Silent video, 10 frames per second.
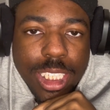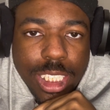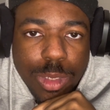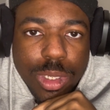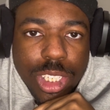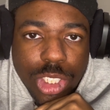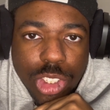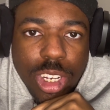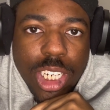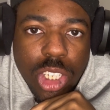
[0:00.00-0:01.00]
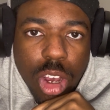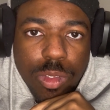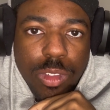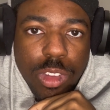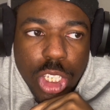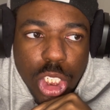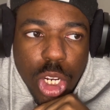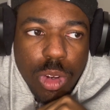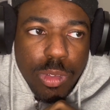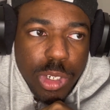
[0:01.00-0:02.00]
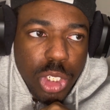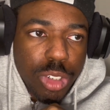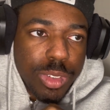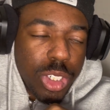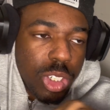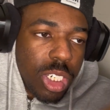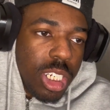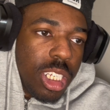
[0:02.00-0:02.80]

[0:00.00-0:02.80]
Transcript: see what the sister has to offer for the show, for sure, for sure.